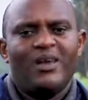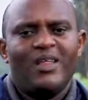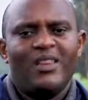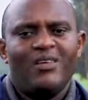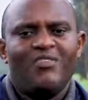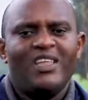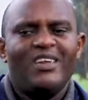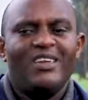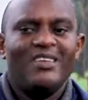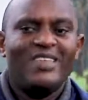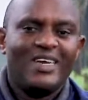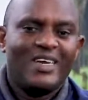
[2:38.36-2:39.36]
And therefore, they
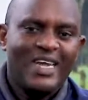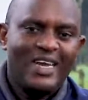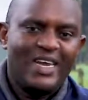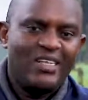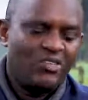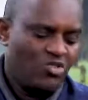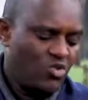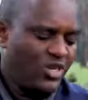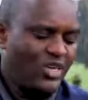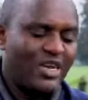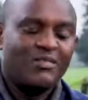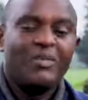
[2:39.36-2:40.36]
need that energy. So
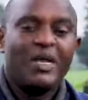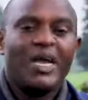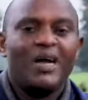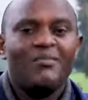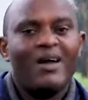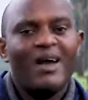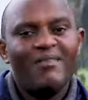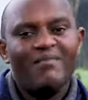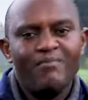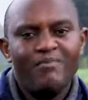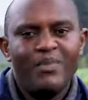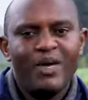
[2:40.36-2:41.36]
it has become
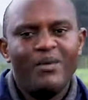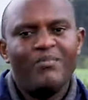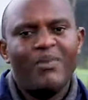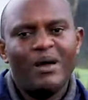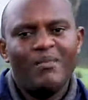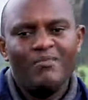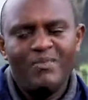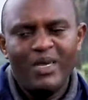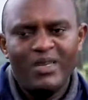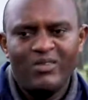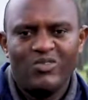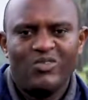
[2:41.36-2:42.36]
a
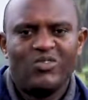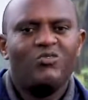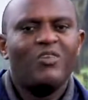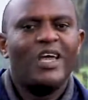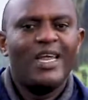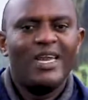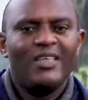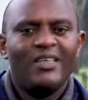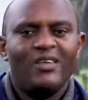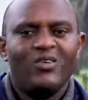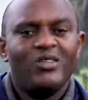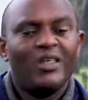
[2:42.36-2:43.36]
big source of
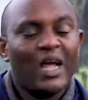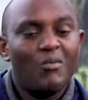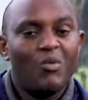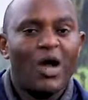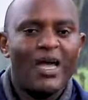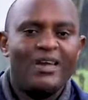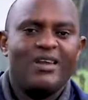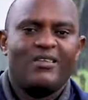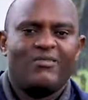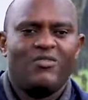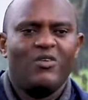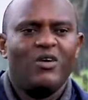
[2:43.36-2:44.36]
energy or
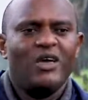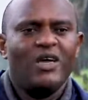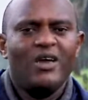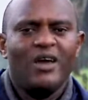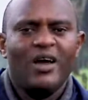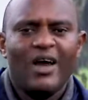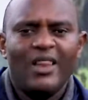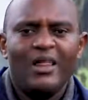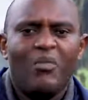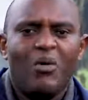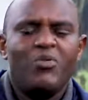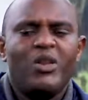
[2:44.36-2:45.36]
carbohydrate for
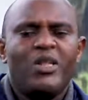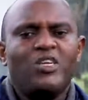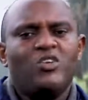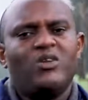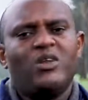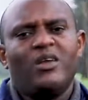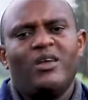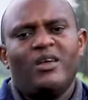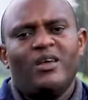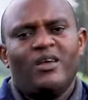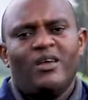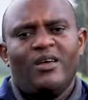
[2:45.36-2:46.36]
the population.
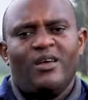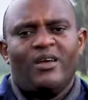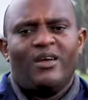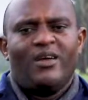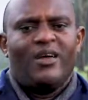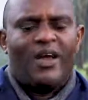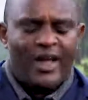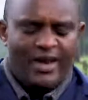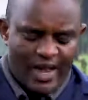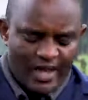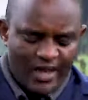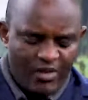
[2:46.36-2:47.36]

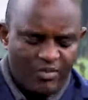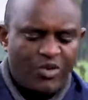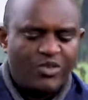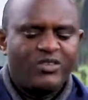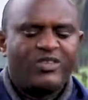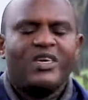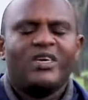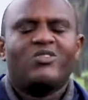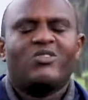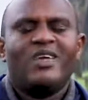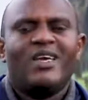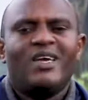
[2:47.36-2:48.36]
And in most
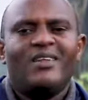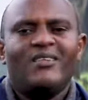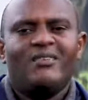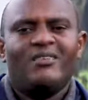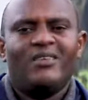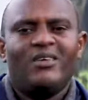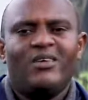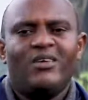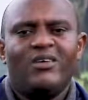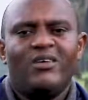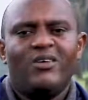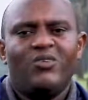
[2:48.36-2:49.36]
societies,
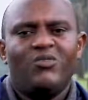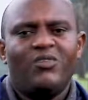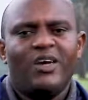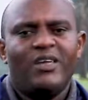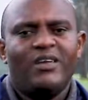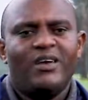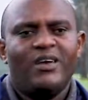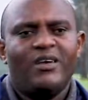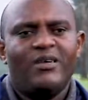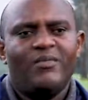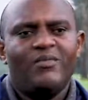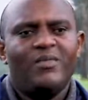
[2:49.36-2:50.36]
you find
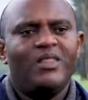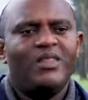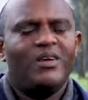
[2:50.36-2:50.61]
the